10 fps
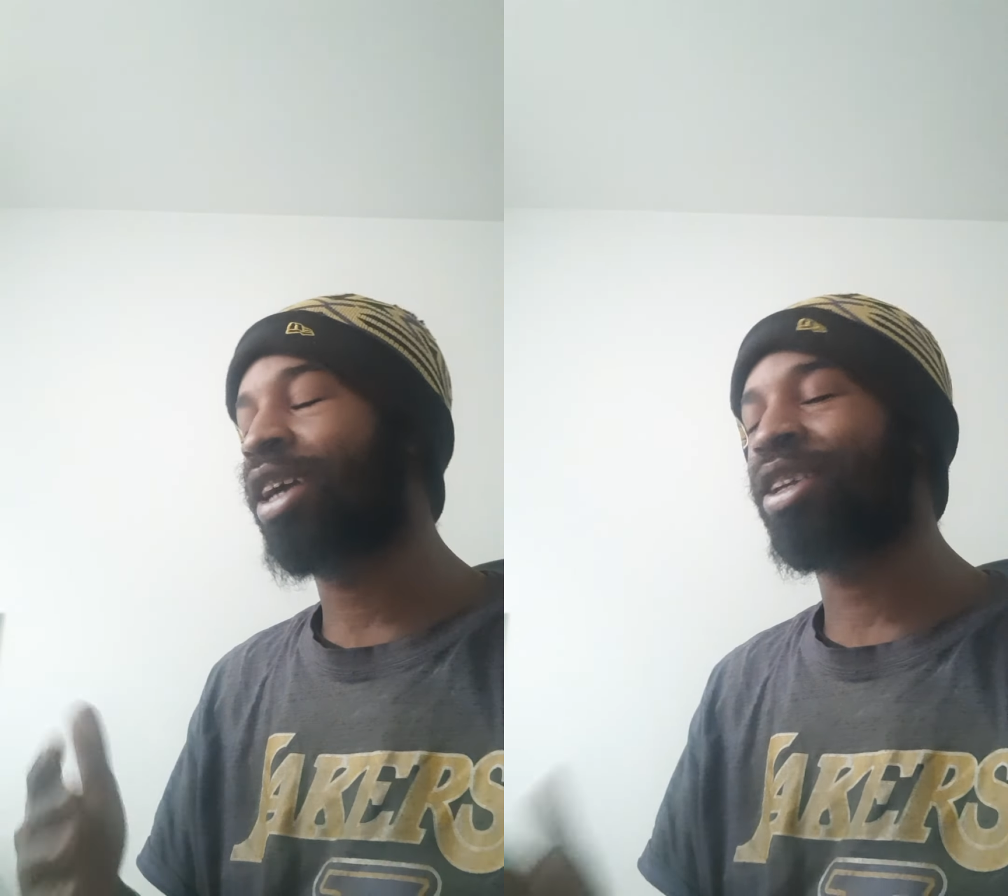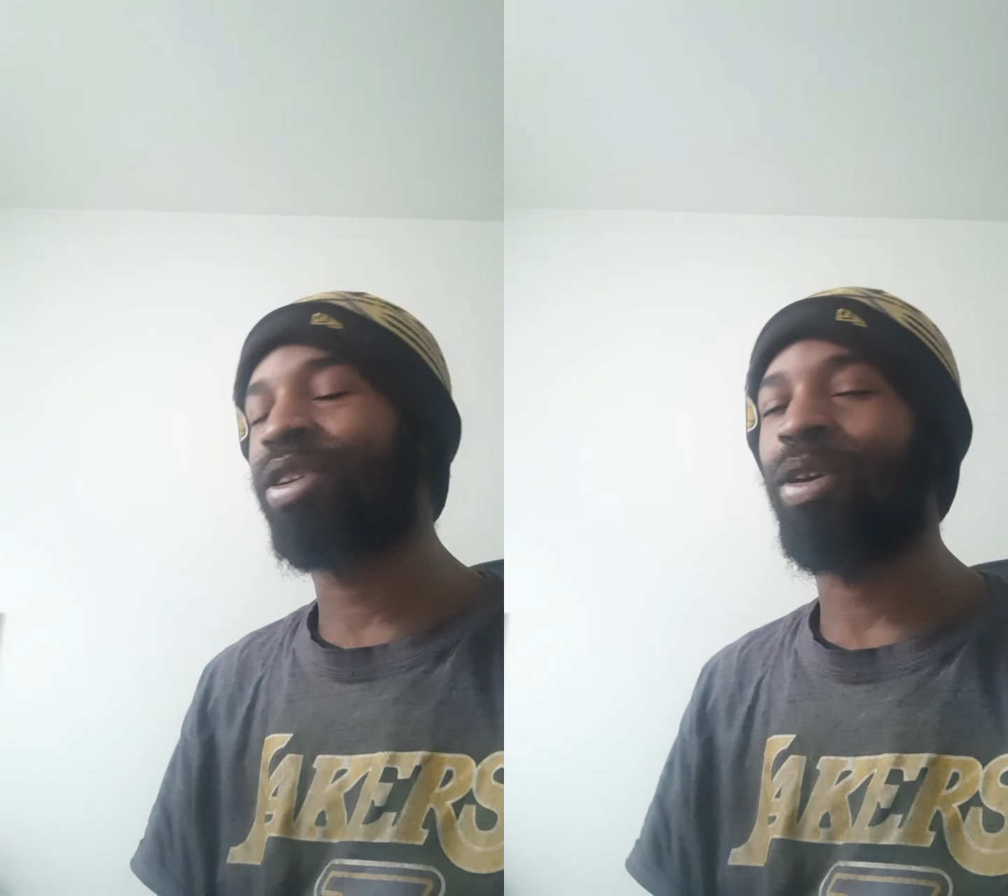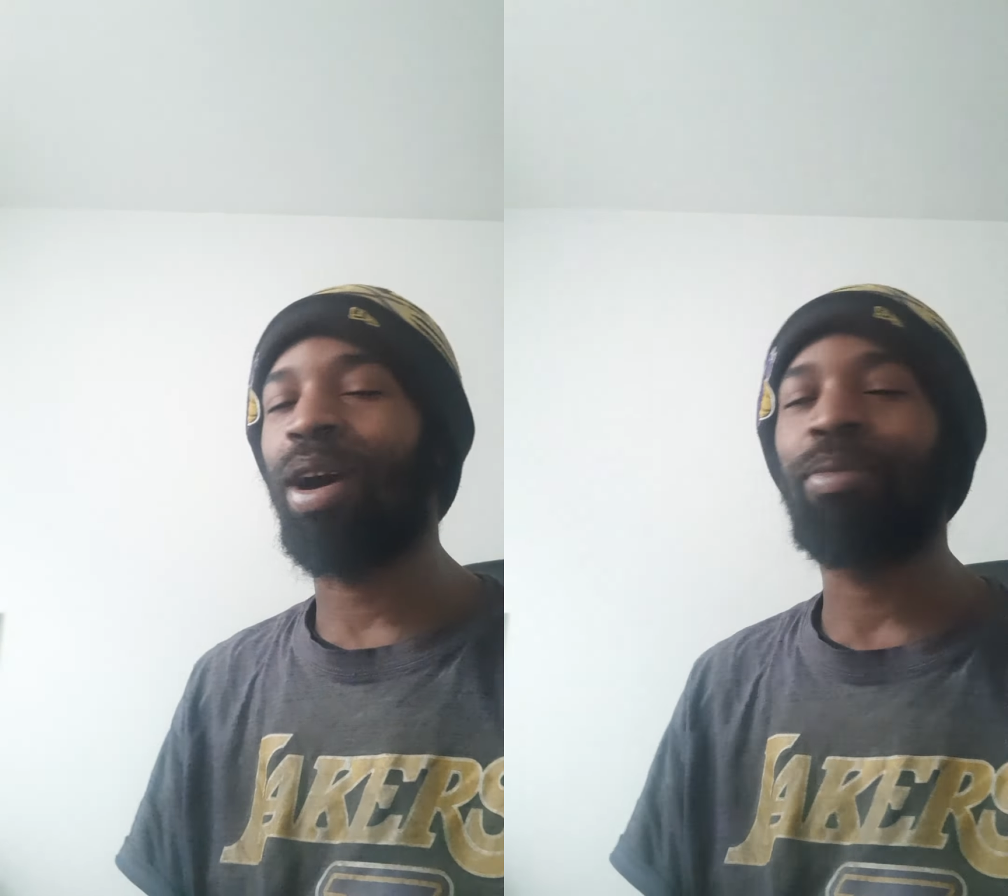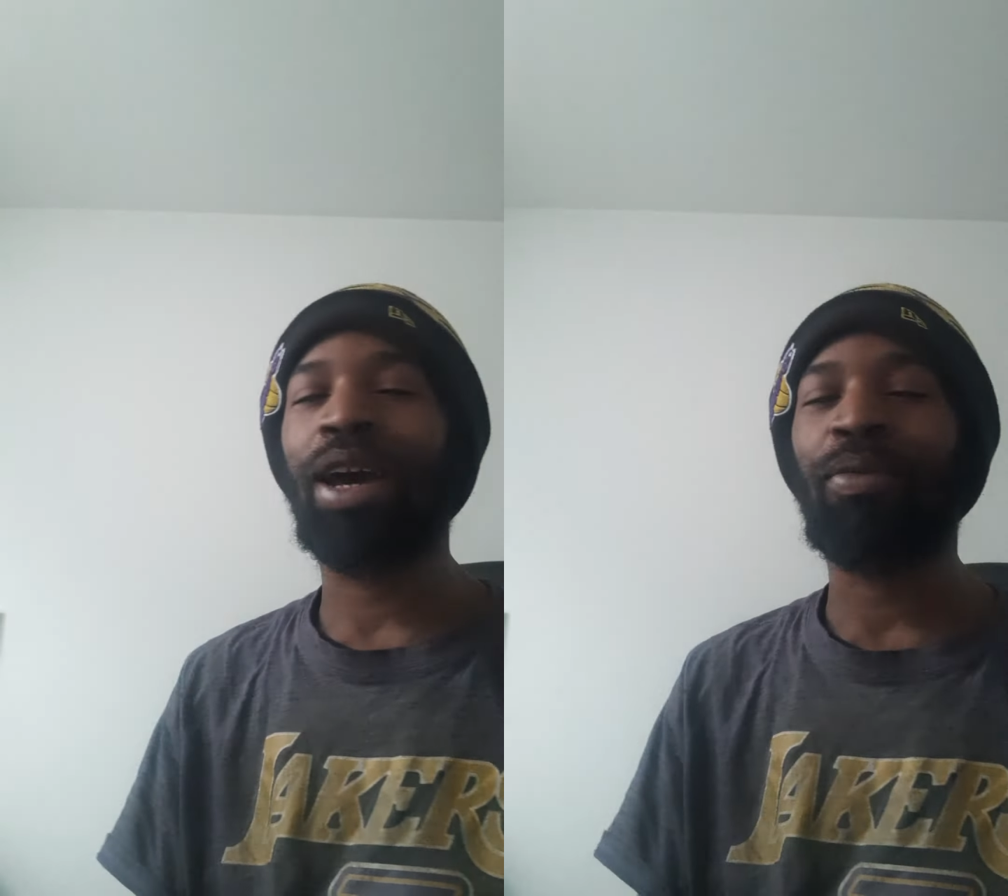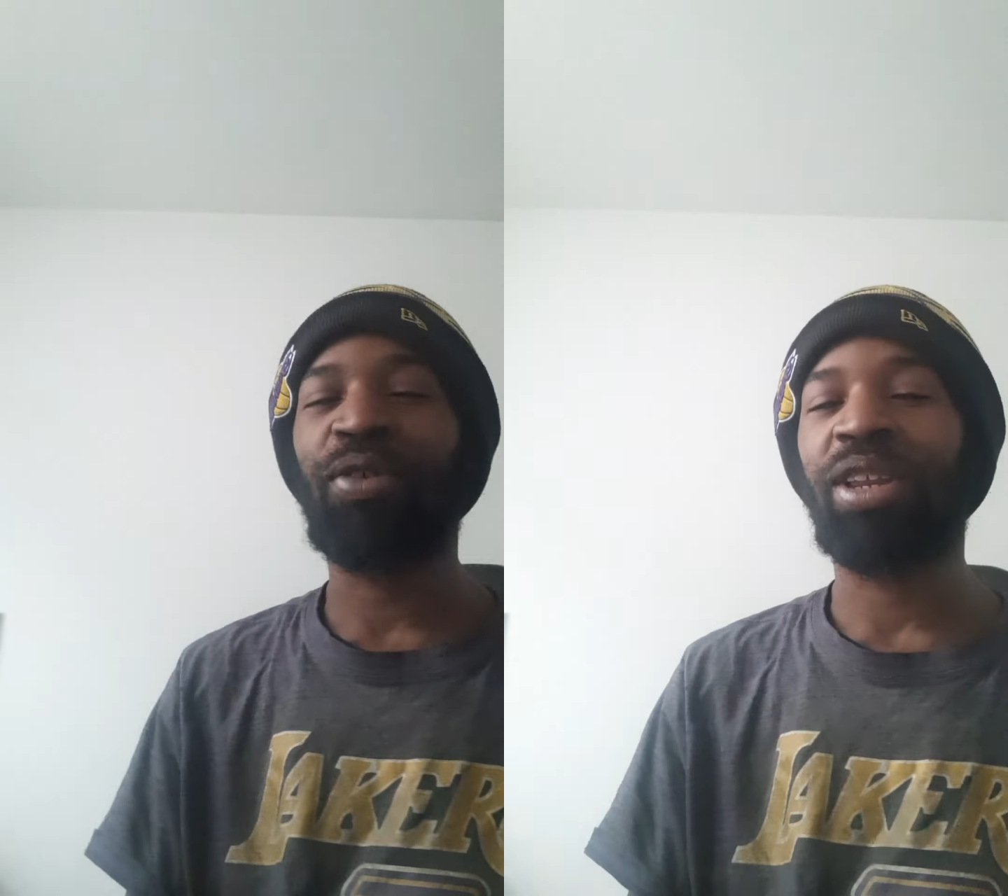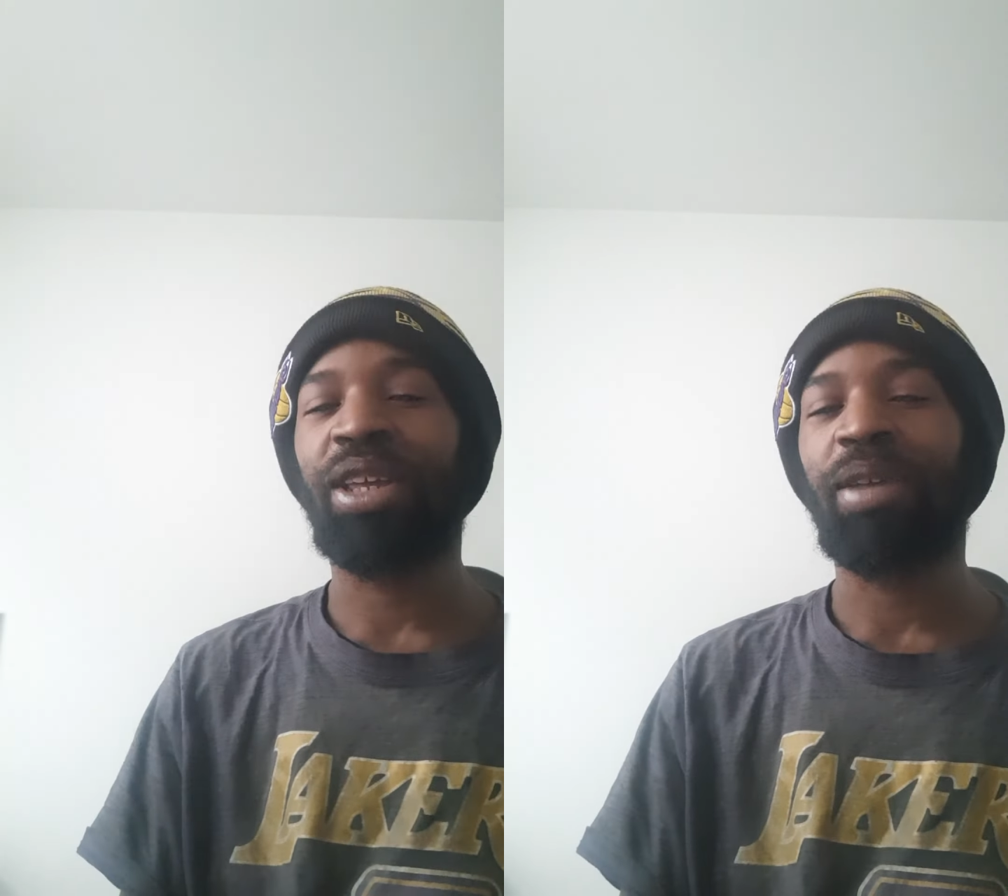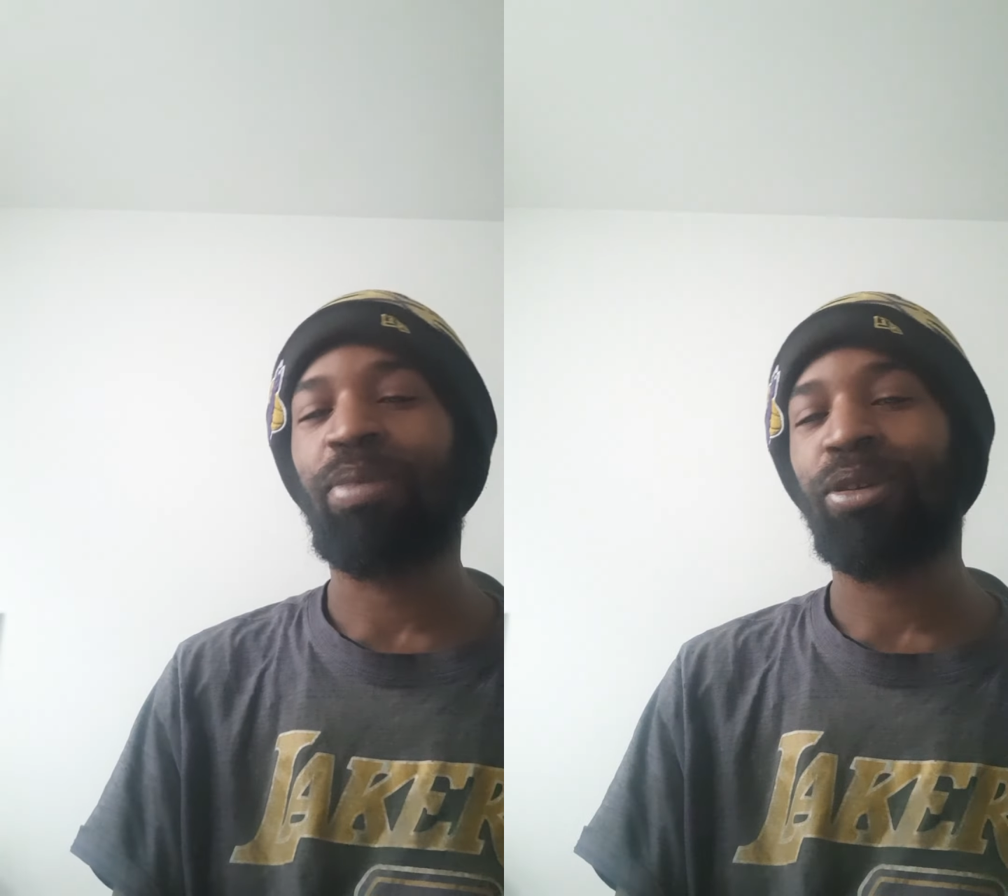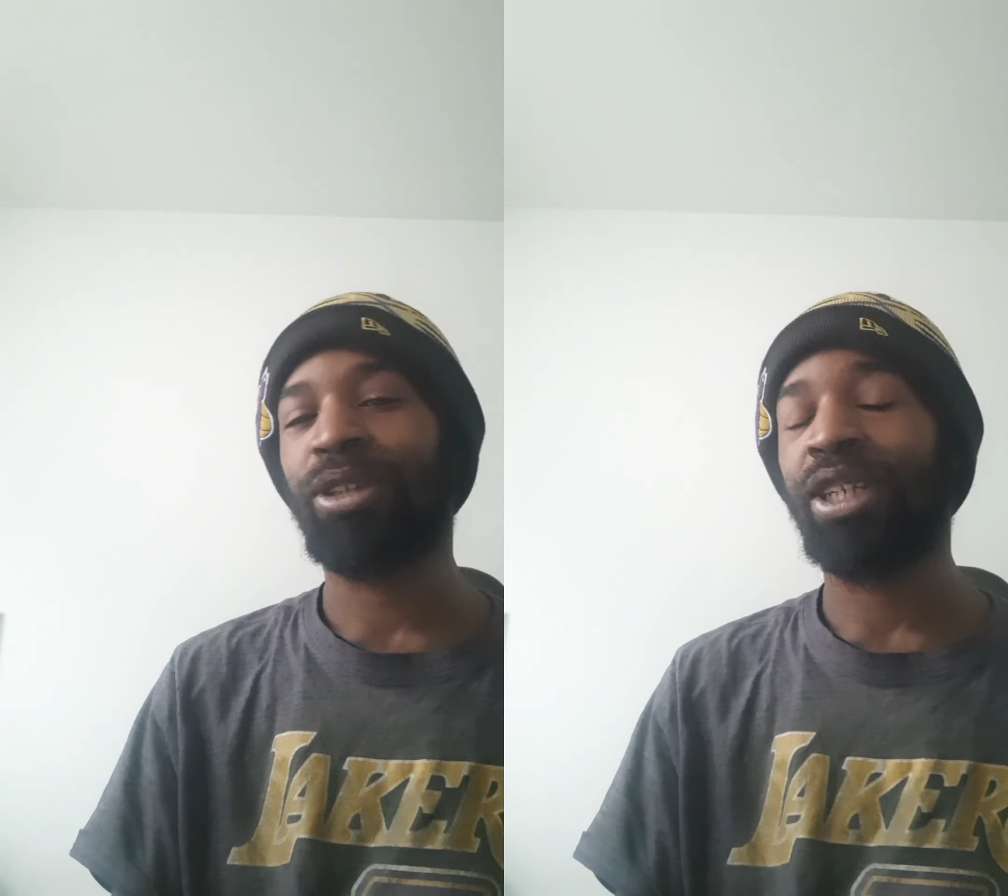you know, I'm not really a
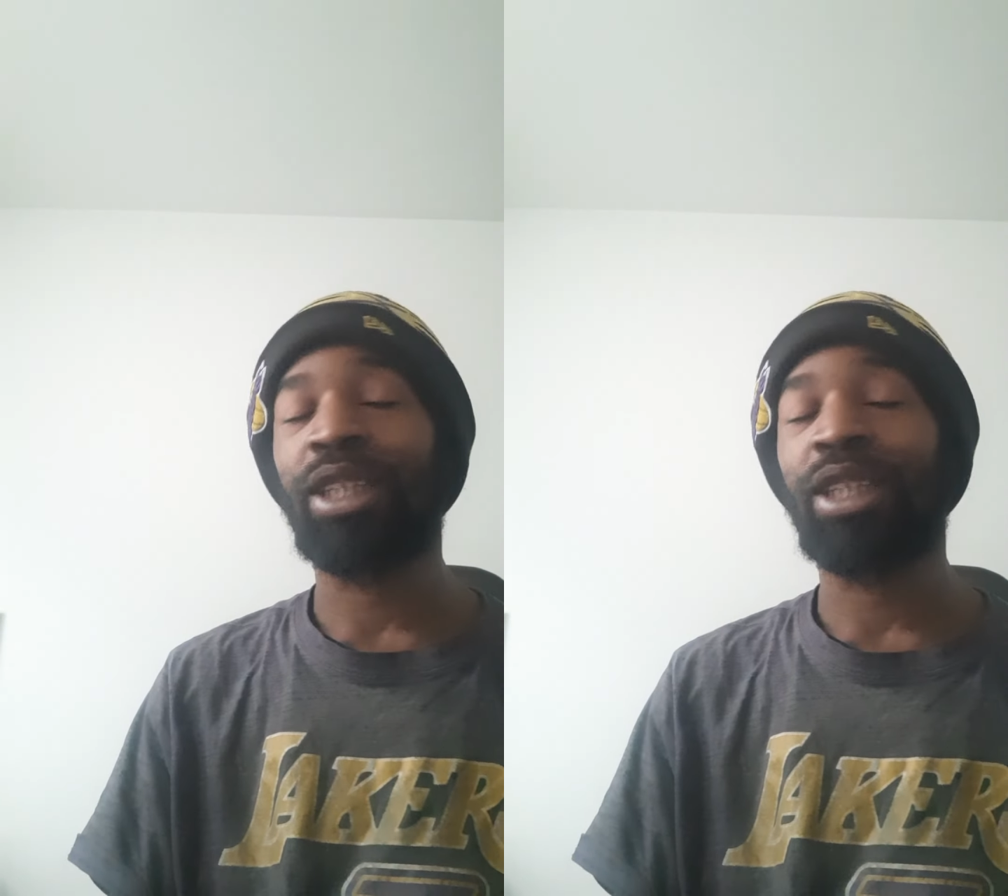person